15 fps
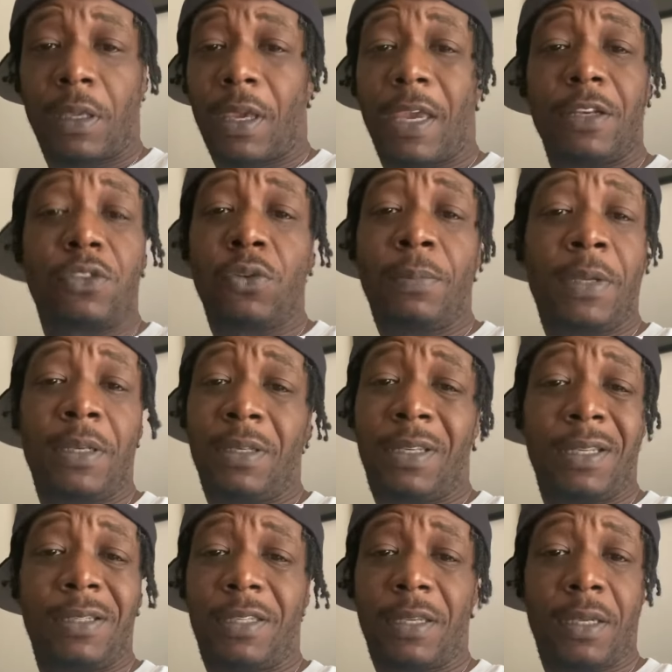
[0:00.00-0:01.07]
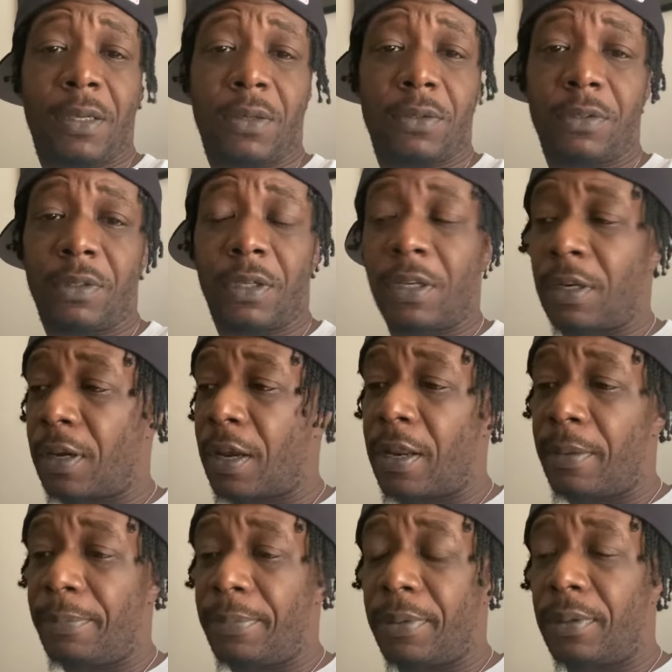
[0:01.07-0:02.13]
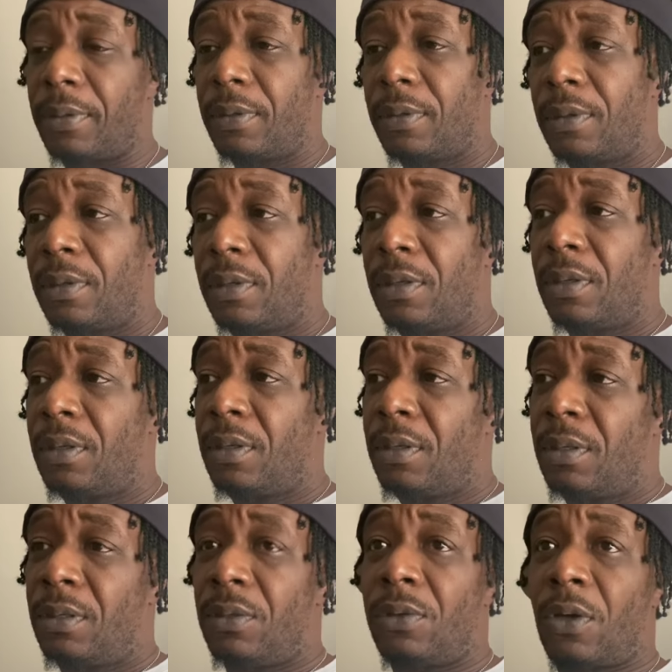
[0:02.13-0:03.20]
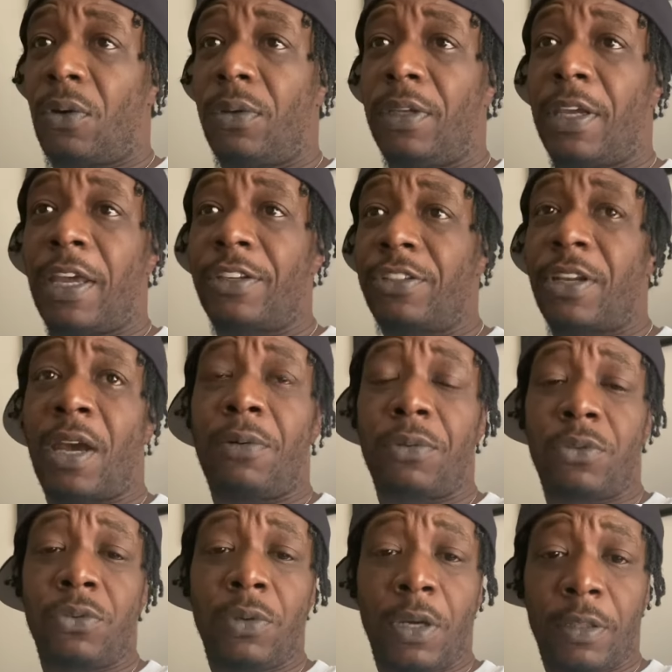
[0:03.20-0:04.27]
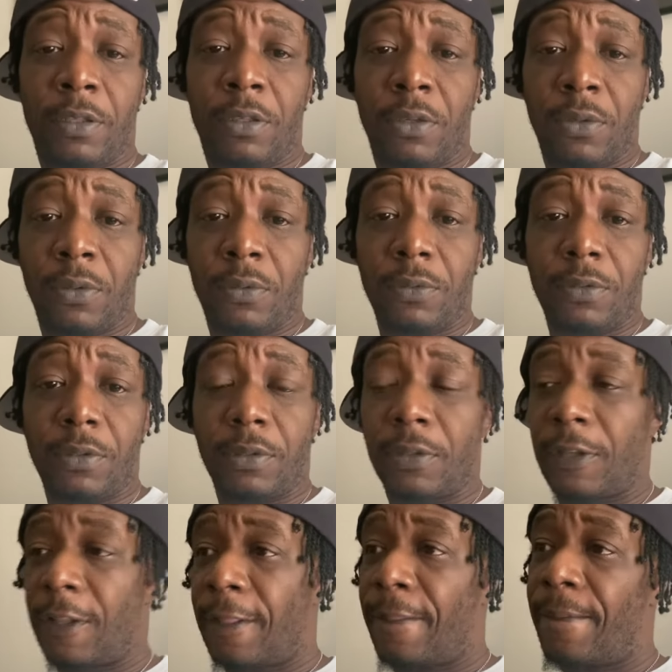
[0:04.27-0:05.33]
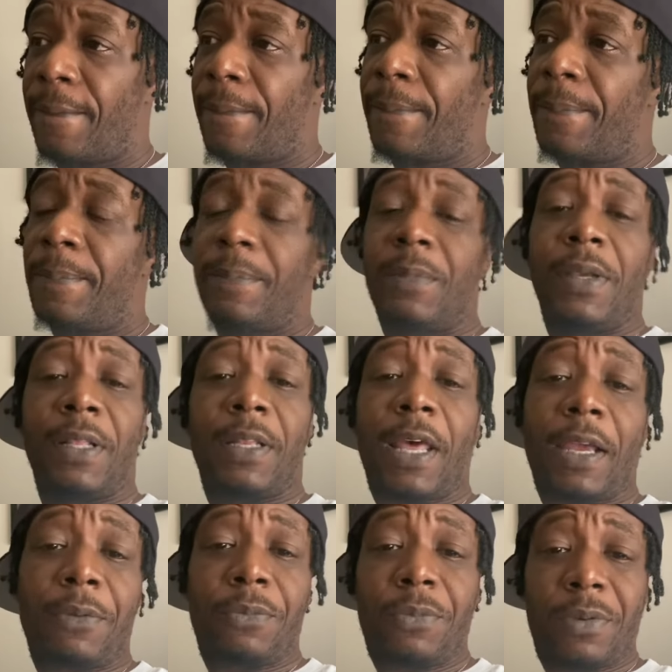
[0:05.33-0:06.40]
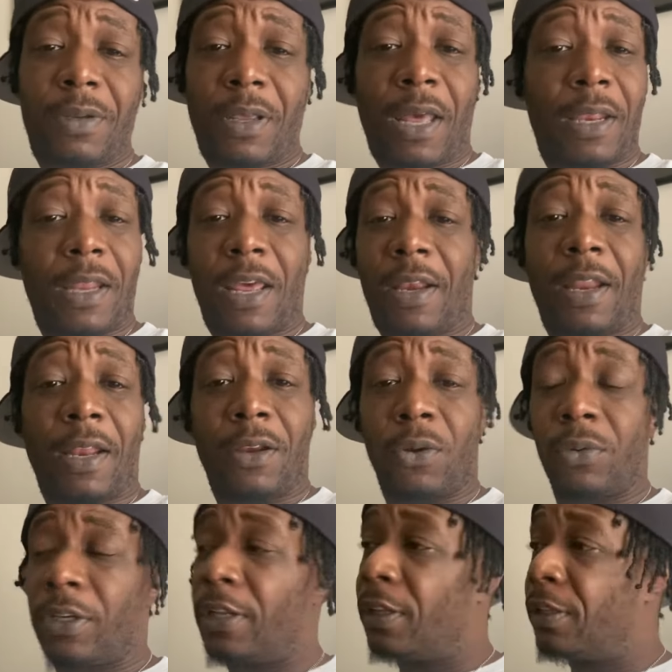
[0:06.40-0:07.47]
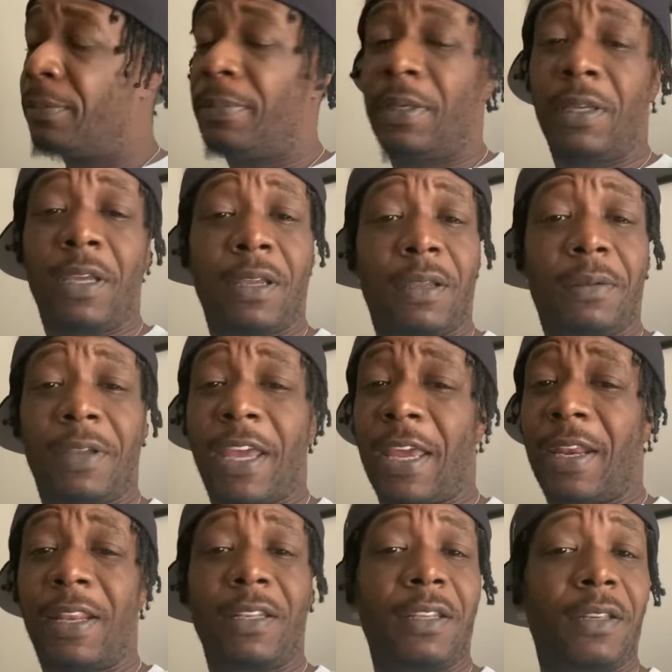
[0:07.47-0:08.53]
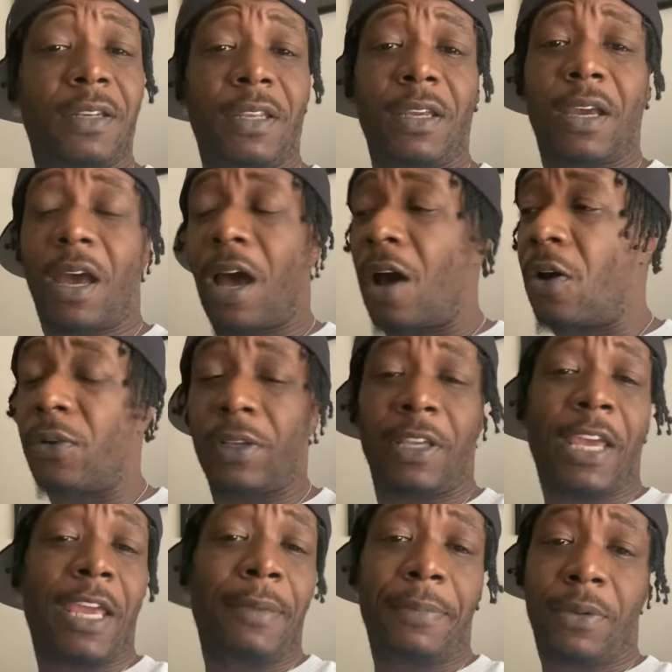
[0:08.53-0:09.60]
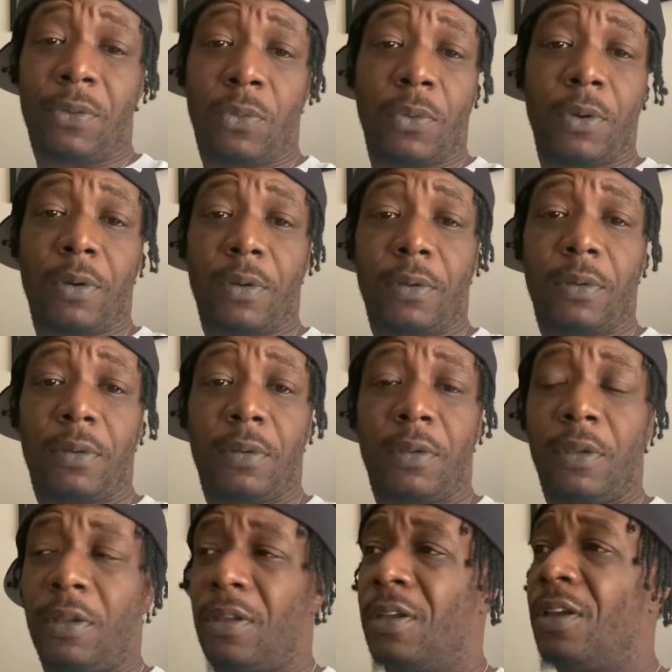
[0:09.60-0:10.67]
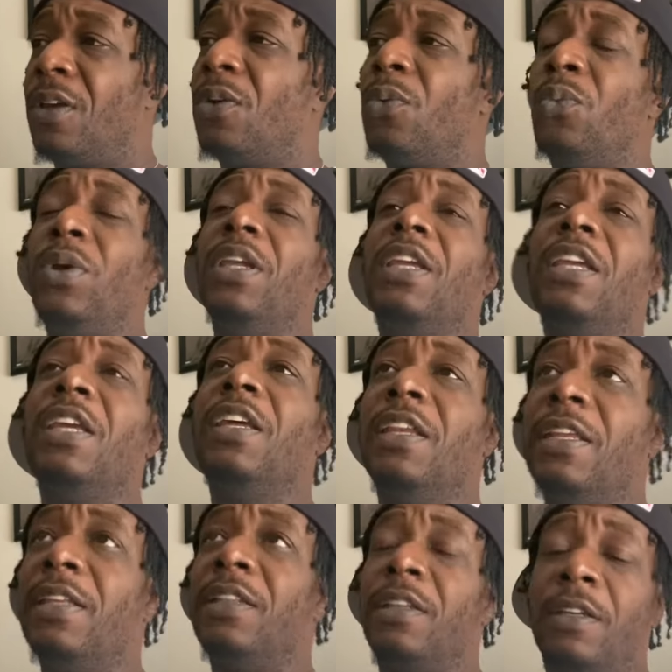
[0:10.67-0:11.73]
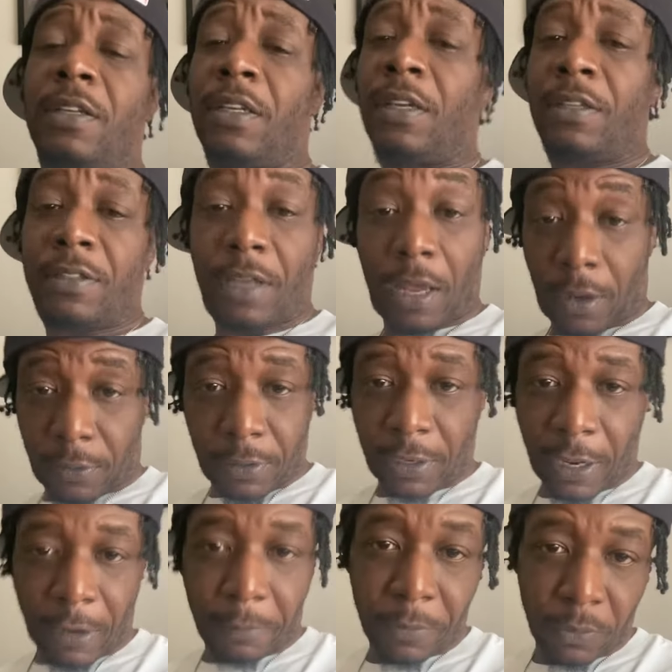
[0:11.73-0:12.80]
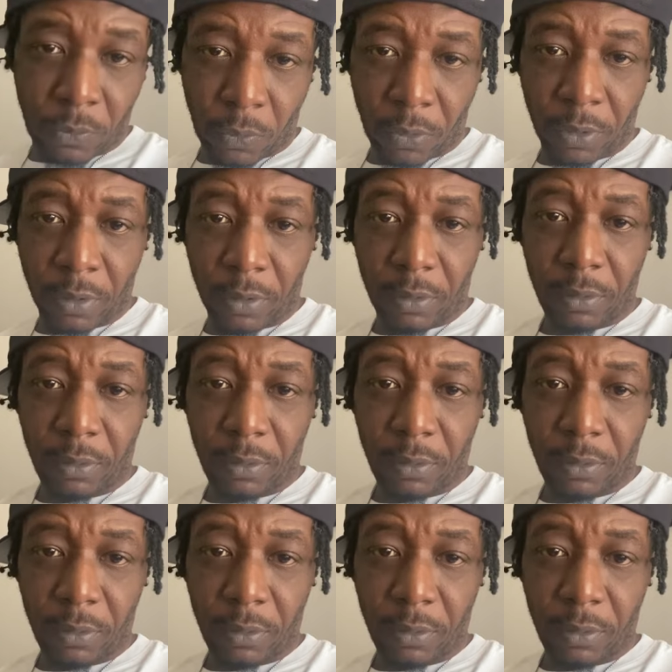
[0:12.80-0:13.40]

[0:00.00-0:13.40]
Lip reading: Ain't too many details or none of that, but, you know, he got shot with two other dudes. And like, I know Gillie gave that little nigga all the game in the world. We give these little niggas all the game in the world.